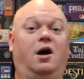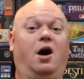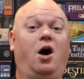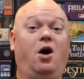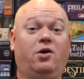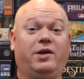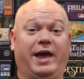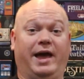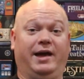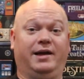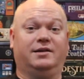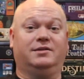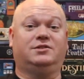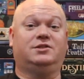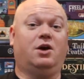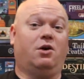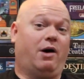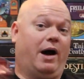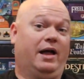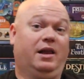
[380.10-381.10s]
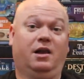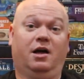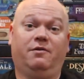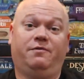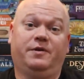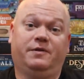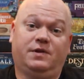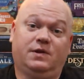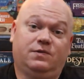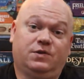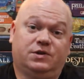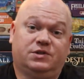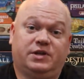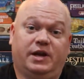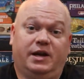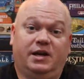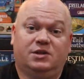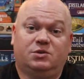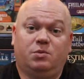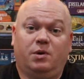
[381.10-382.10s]
Okay, so I love 51st
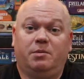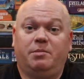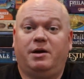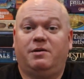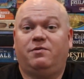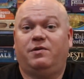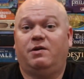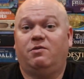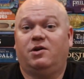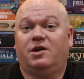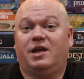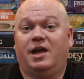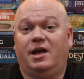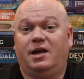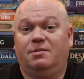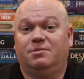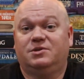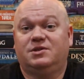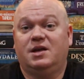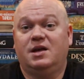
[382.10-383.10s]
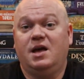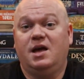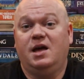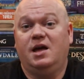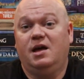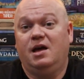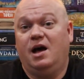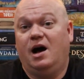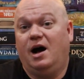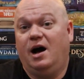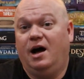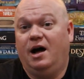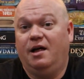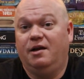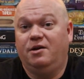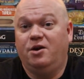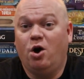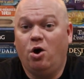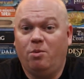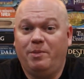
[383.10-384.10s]
State. It's one of my favorite games.
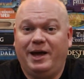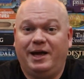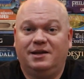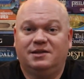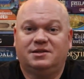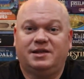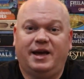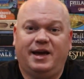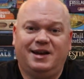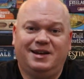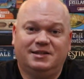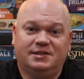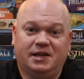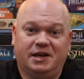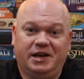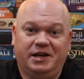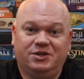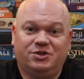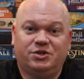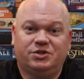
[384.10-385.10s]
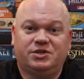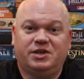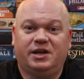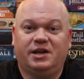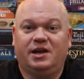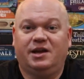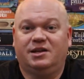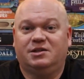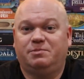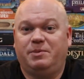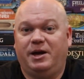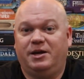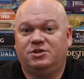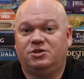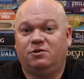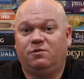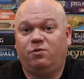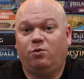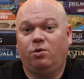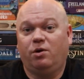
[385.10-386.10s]
Uh, no Man's Land is an interesting
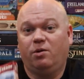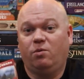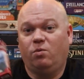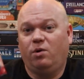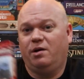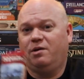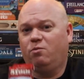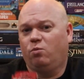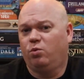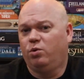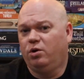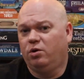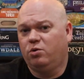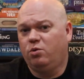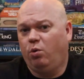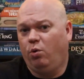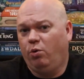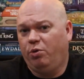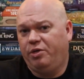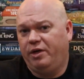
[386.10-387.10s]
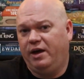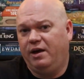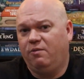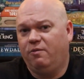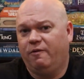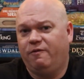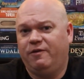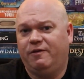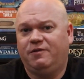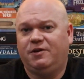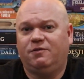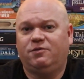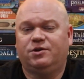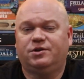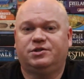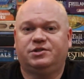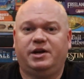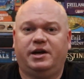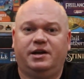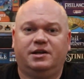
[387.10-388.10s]
expansion for it. One real cool thing with
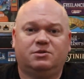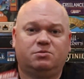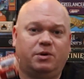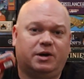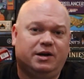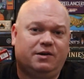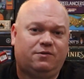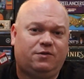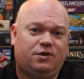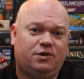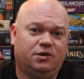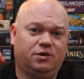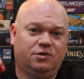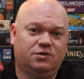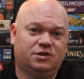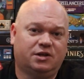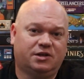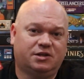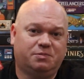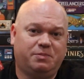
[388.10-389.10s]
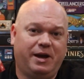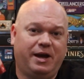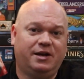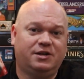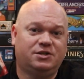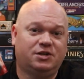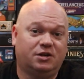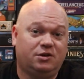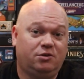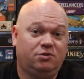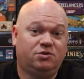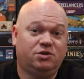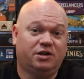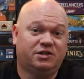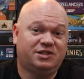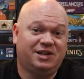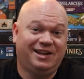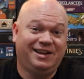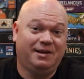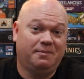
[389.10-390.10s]
51st State is whenever you use an expansion, you
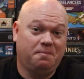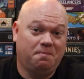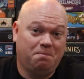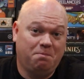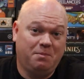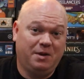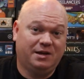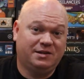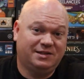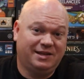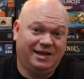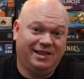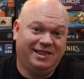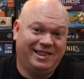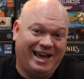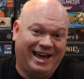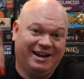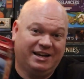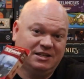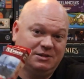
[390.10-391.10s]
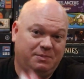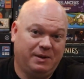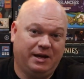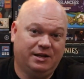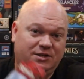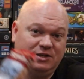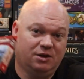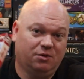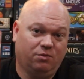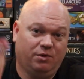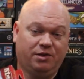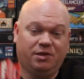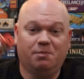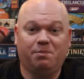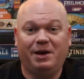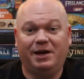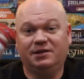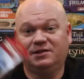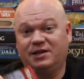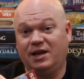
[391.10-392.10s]
just mix in that expansion with the
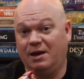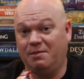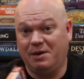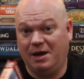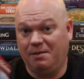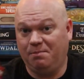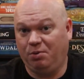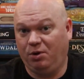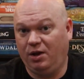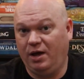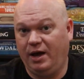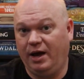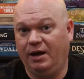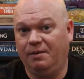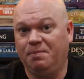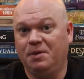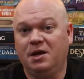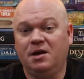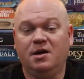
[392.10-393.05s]
base game and play.